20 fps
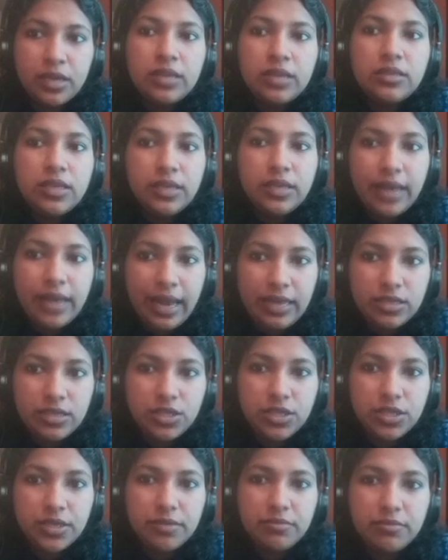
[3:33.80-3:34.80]
Then
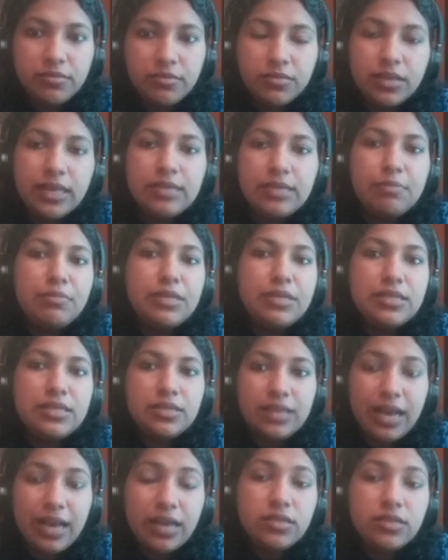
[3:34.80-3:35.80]
calcium, that
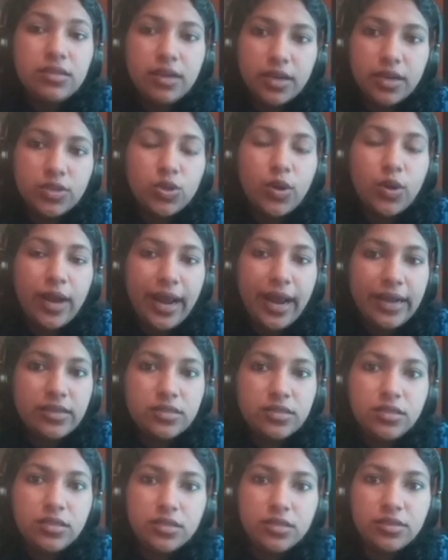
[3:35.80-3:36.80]
means last electron
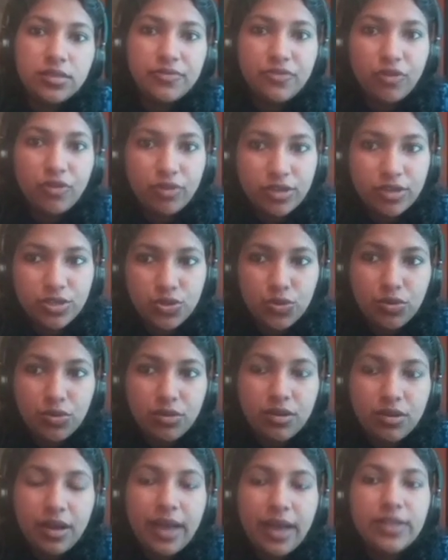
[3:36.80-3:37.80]
enter in the 4s2
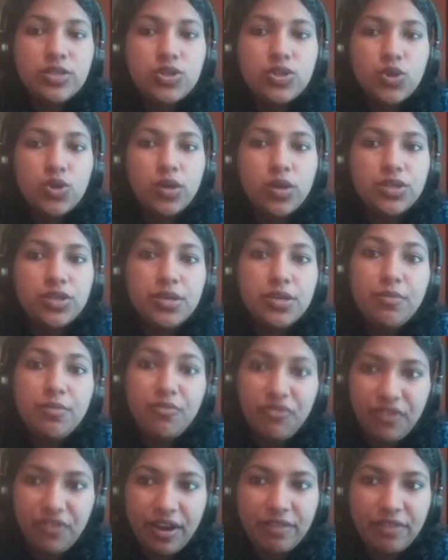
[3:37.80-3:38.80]
and strontium
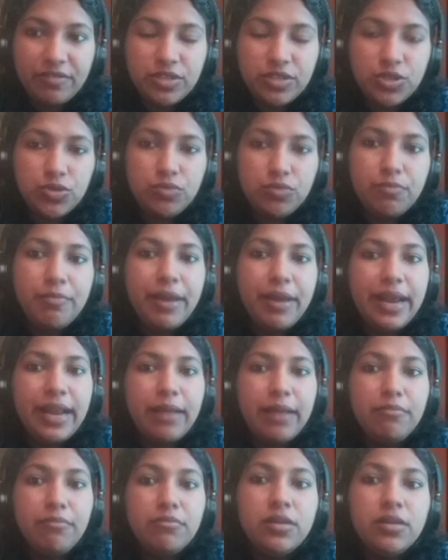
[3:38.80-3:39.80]
5s2,
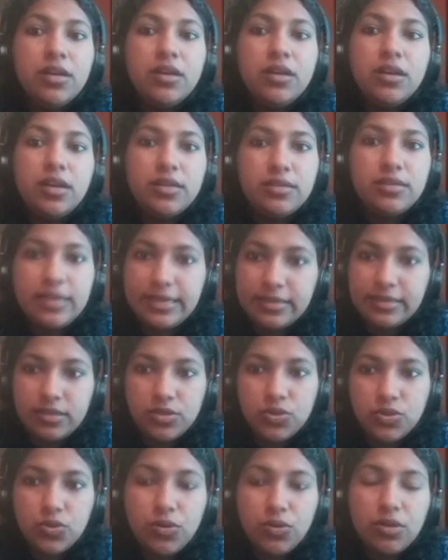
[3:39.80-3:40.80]
barium is
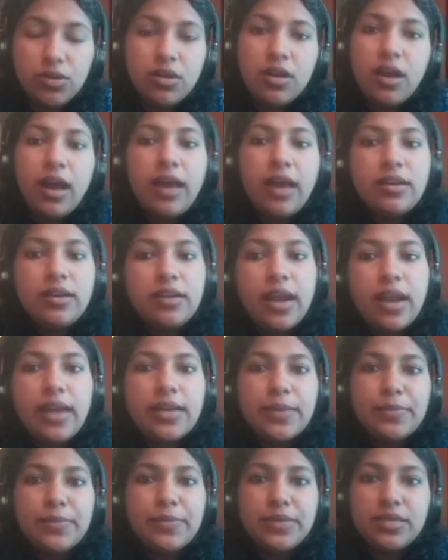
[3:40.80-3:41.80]
6s2 and
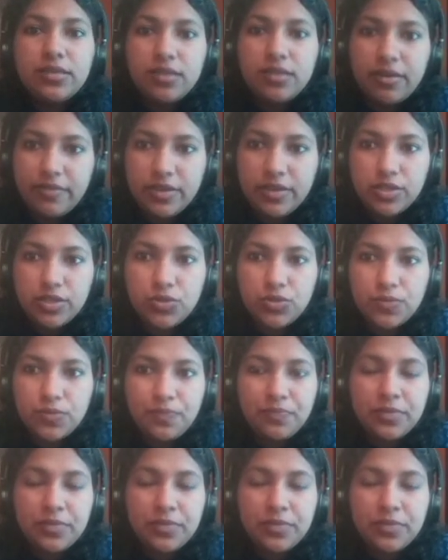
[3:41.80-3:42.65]
radium is 7s2.